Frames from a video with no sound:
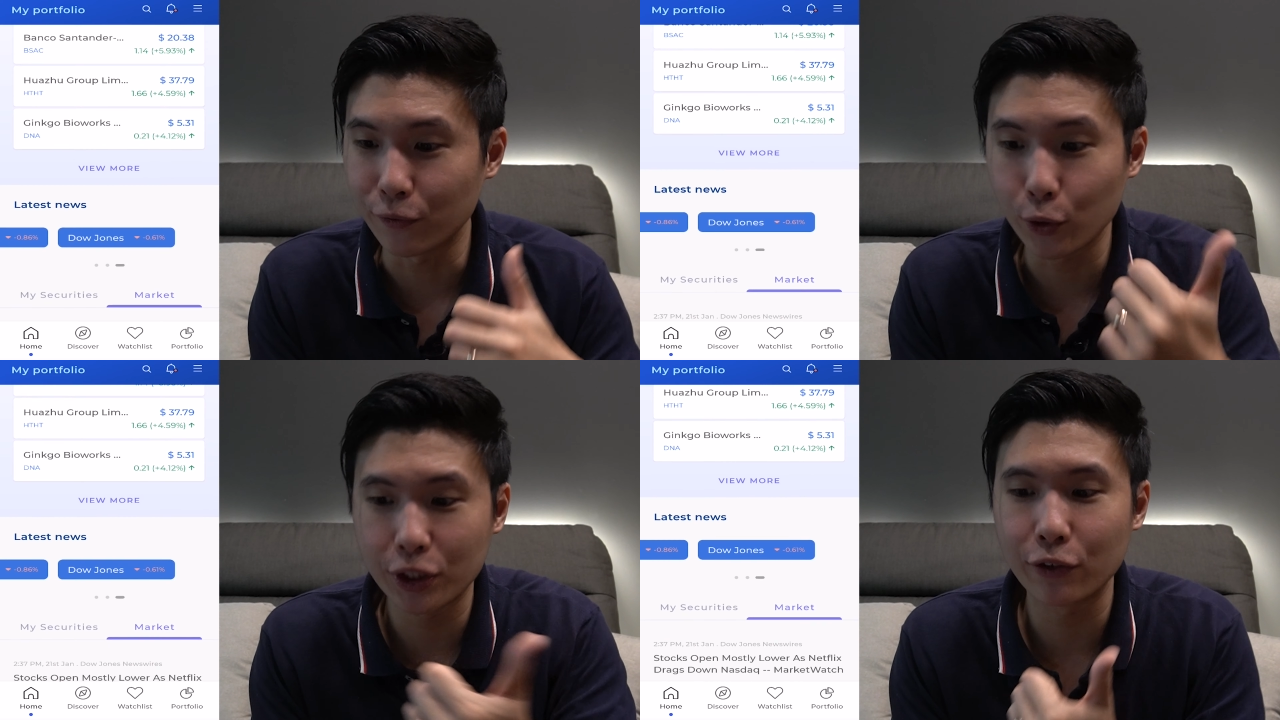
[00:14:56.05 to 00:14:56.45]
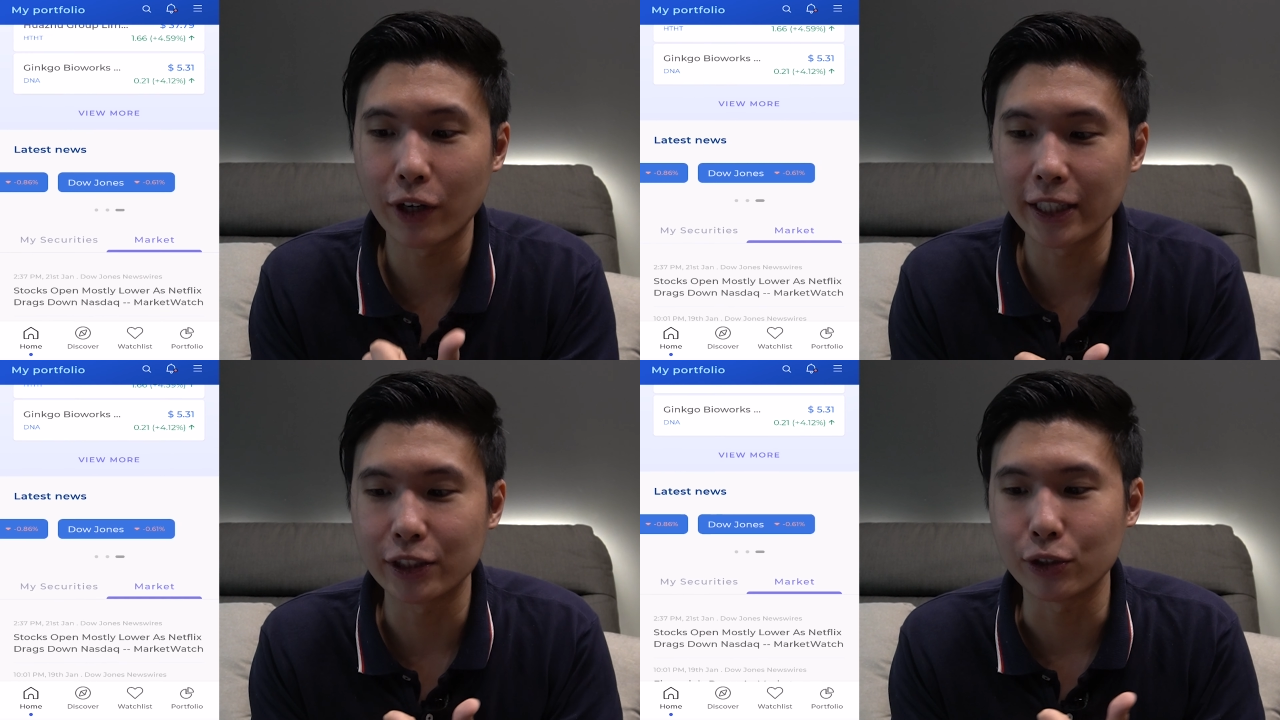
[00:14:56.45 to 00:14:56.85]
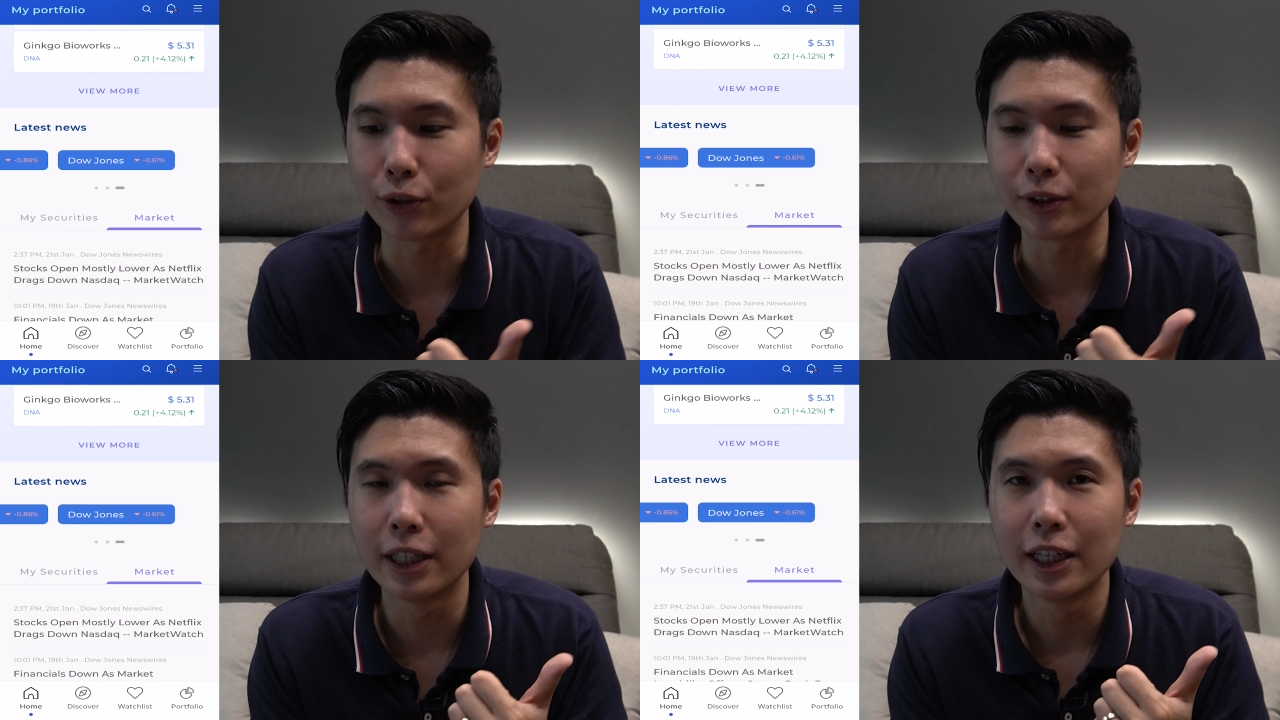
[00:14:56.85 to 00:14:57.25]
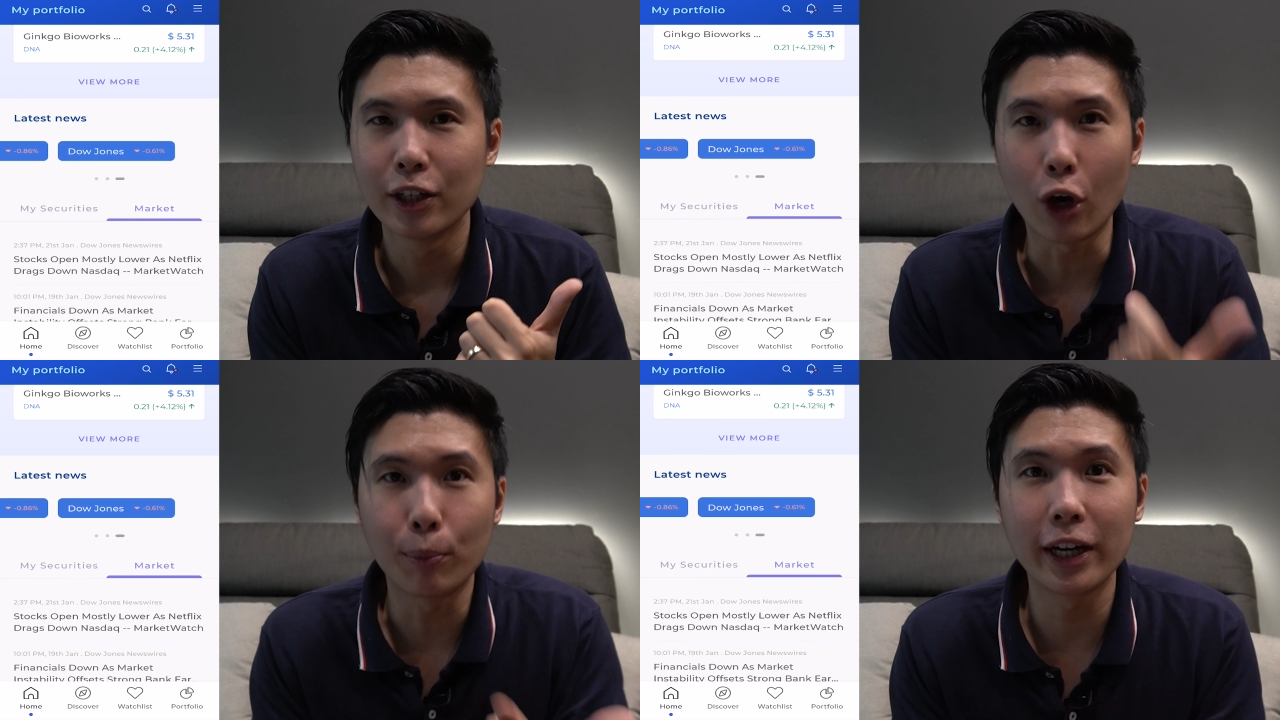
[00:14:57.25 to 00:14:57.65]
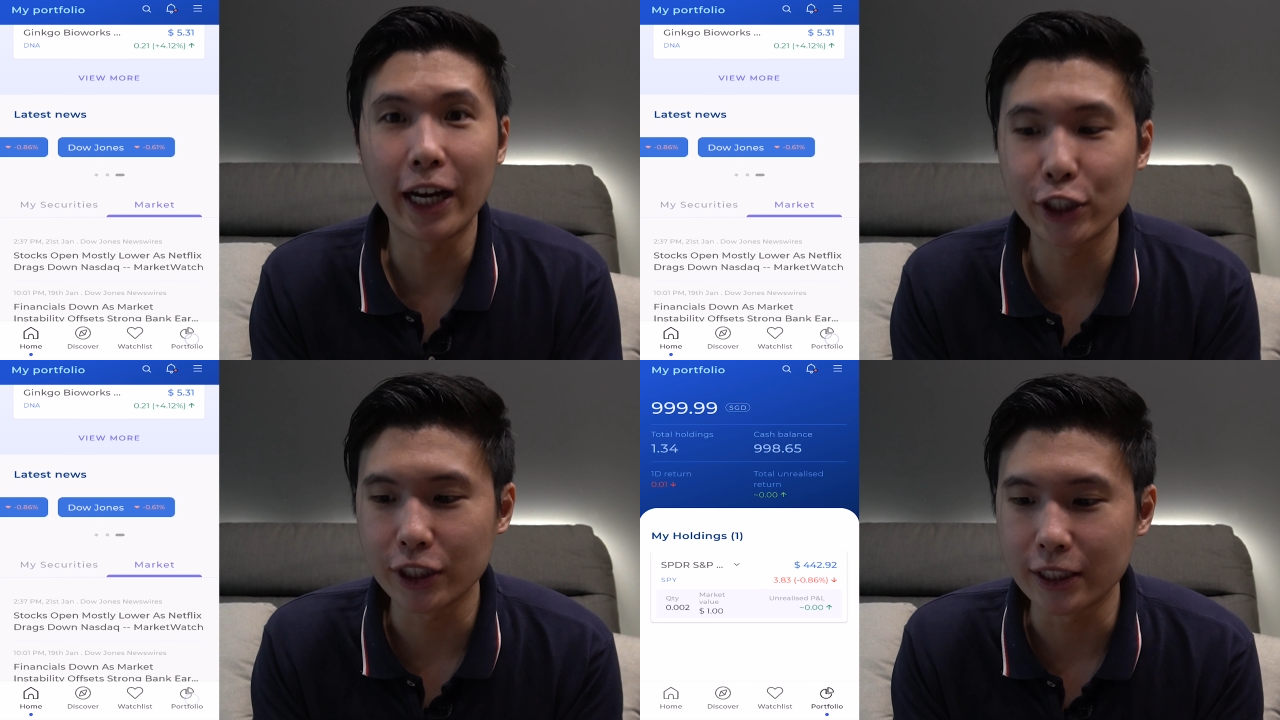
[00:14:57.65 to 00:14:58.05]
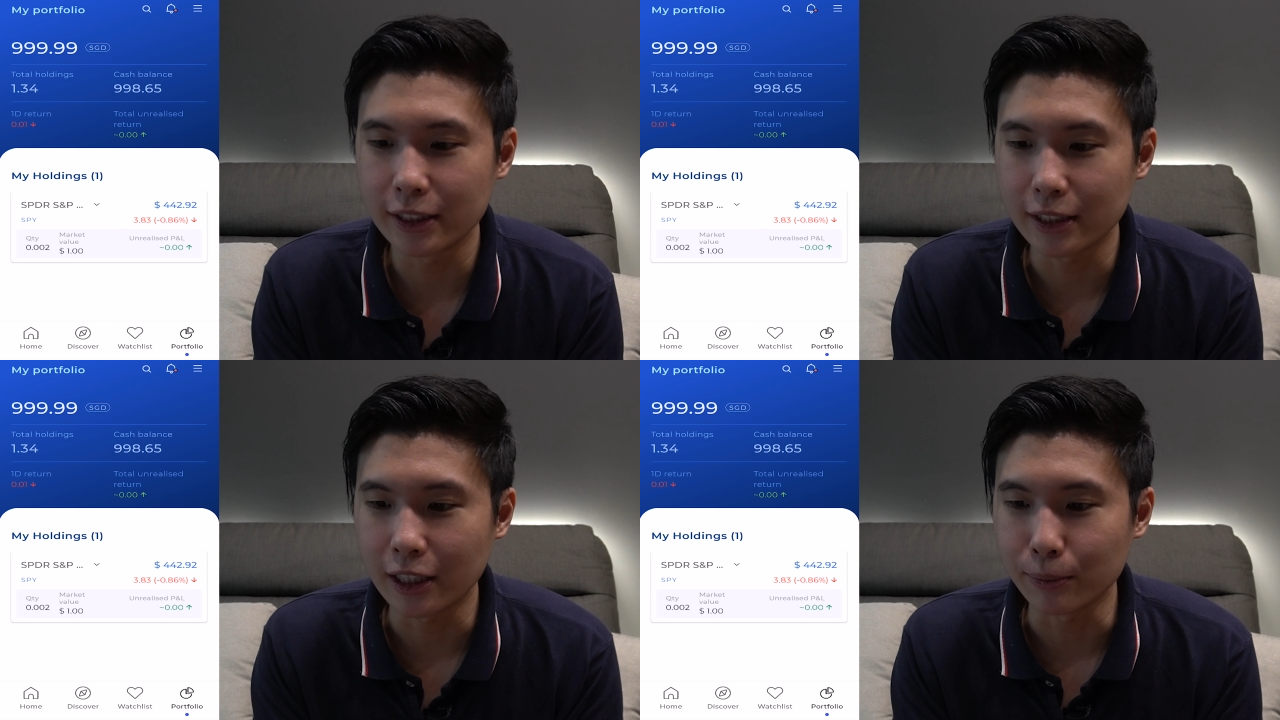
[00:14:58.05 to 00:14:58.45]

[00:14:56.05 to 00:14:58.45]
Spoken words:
voting rights, your corporate actions,